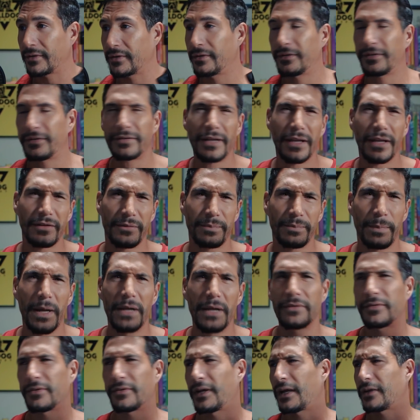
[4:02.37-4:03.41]
Or this is not
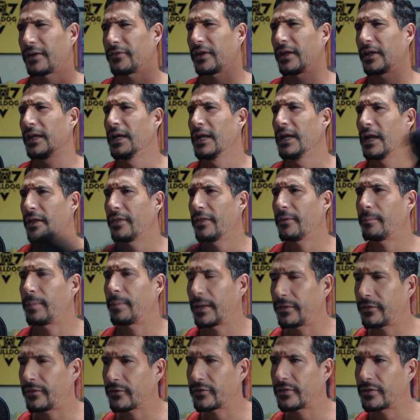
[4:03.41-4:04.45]
sponsored actually, there,
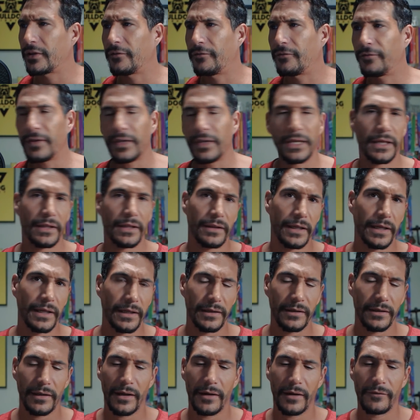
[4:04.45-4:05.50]
but there's an affiliate
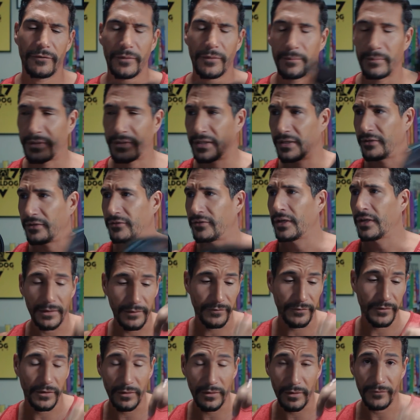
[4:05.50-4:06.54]
link uh, from Tiege.
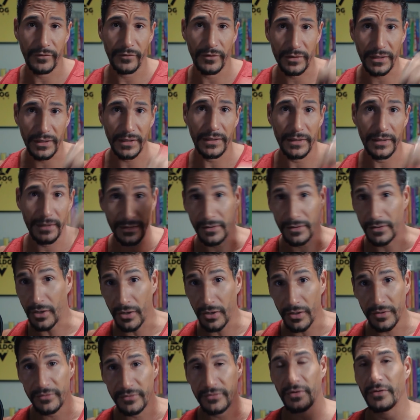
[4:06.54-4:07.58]
If you if you click in the
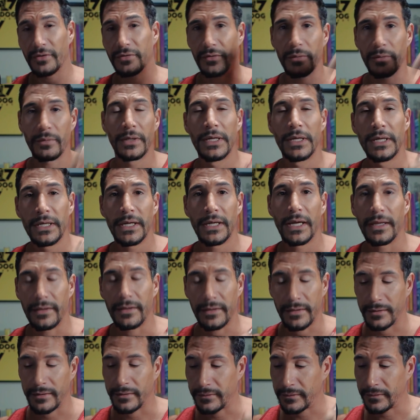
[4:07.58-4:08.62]
cards, also in
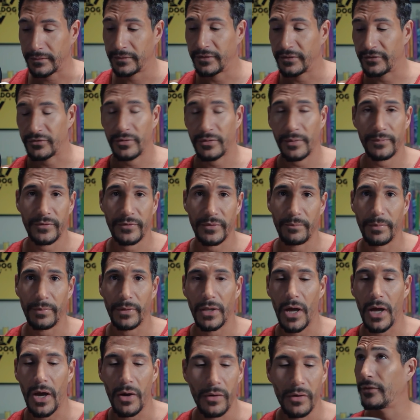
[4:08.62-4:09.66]
the description
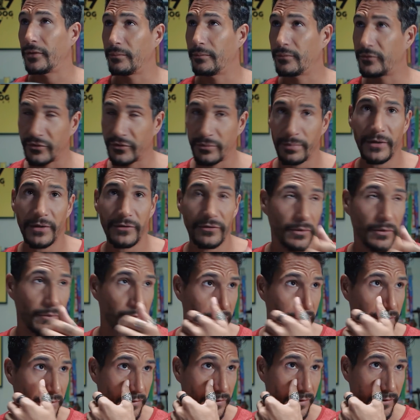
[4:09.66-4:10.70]
below, just make sure
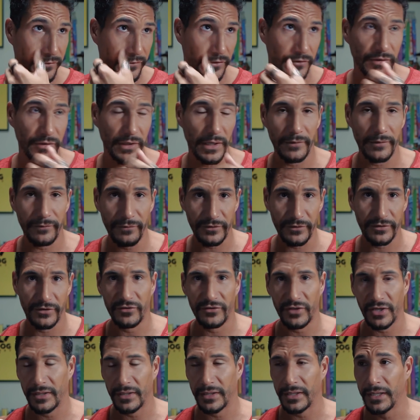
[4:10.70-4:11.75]
when you if you sign up for
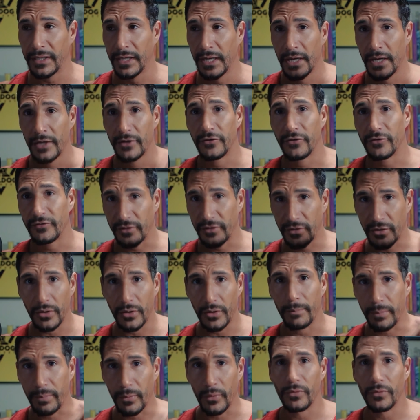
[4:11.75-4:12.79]
Tiege Hanley, use the
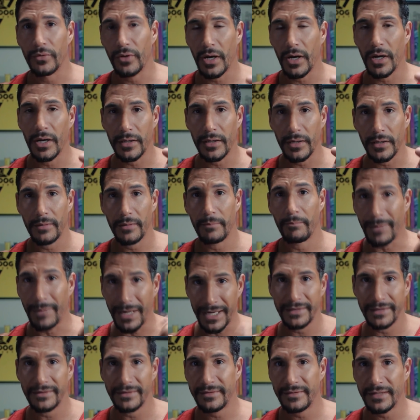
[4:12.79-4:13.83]
code Bulldog
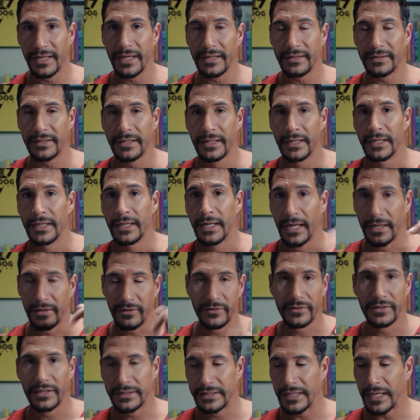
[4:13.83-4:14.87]
Mindset, and you
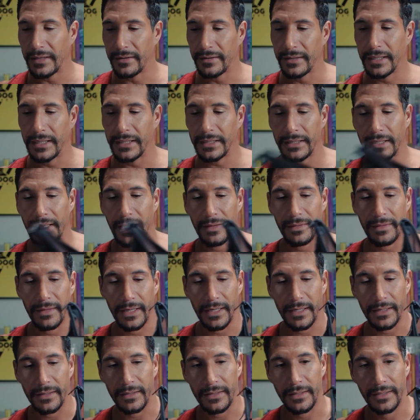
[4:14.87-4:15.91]
click that link, and
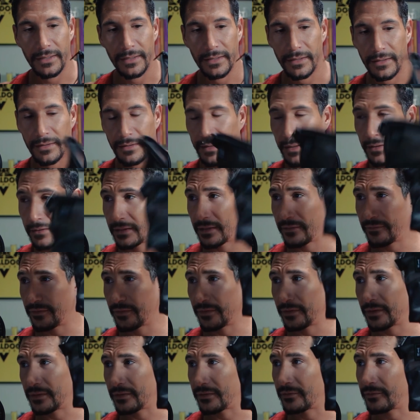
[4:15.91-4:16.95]
then they'll give
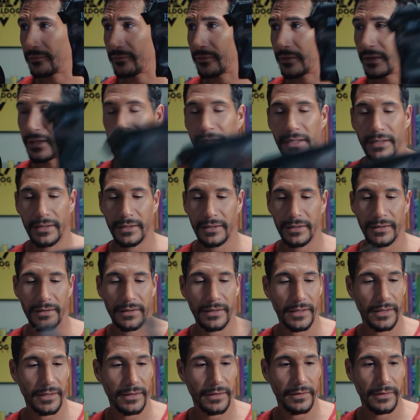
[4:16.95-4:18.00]
you this free.
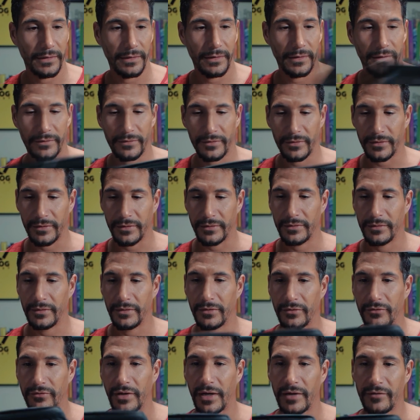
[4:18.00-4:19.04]
Uh, it's a good
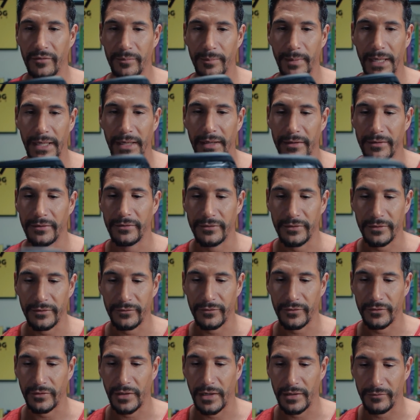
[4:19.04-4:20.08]
little travel bag. I use this
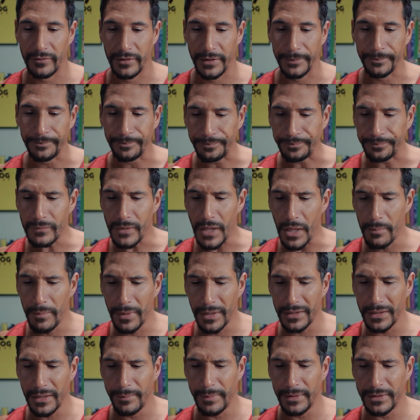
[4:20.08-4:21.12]
for traveling.
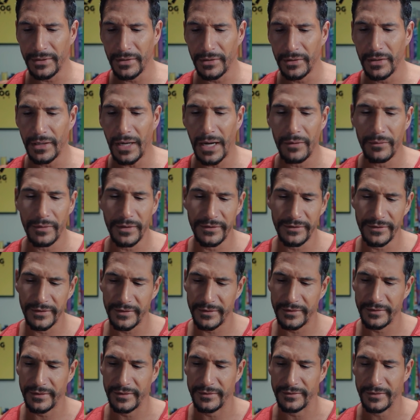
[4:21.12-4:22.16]
But let me tell you how easy
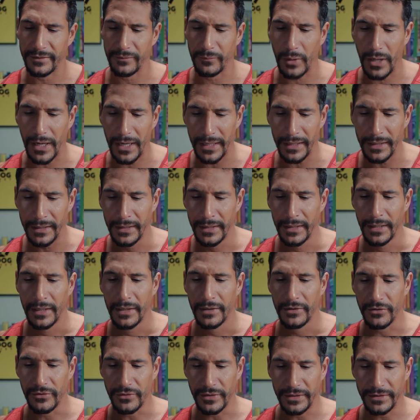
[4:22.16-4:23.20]
this is and why
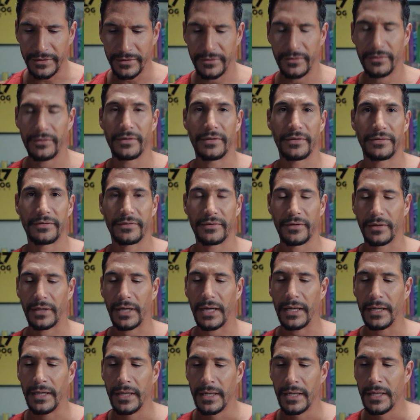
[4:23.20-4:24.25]
you need to do this.
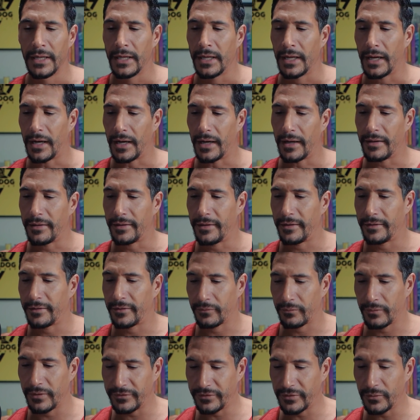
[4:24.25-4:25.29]
Okay, uh,
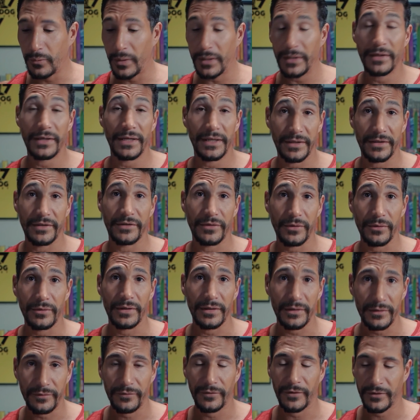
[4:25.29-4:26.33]
the reason why you need to do
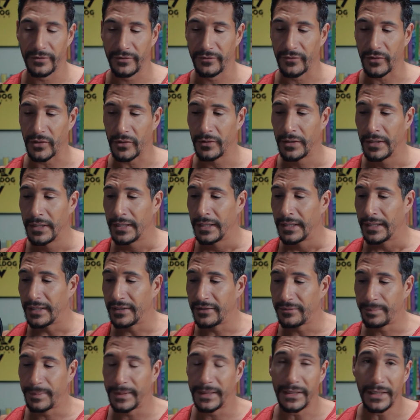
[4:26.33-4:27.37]
this, first of all,
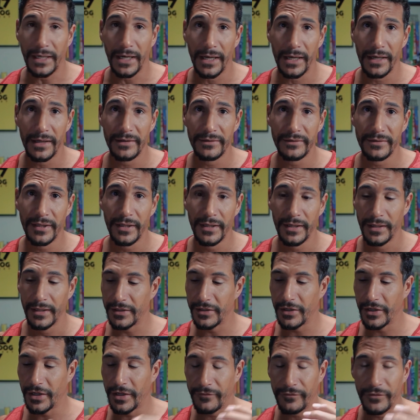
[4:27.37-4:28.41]
is because
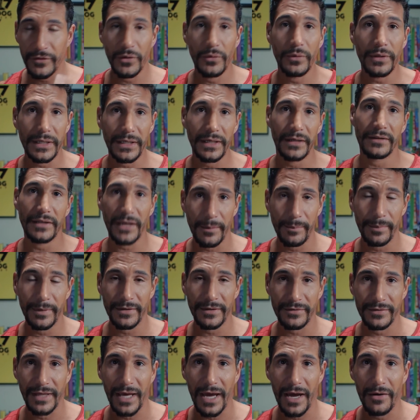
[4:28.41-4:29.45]
if you don't get on top of
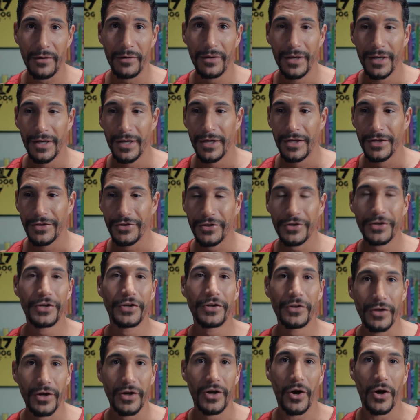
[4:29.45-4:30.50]
this now, you're going
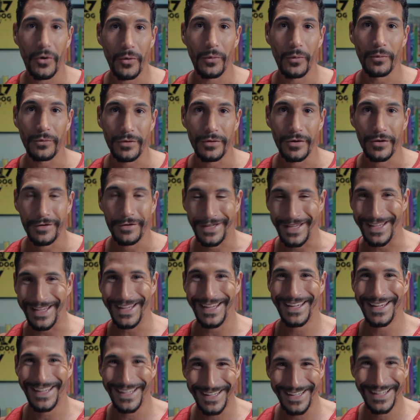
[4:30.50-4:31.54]
to look old,
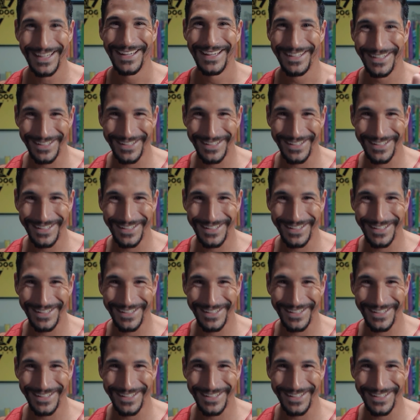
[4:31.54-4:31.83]
okay?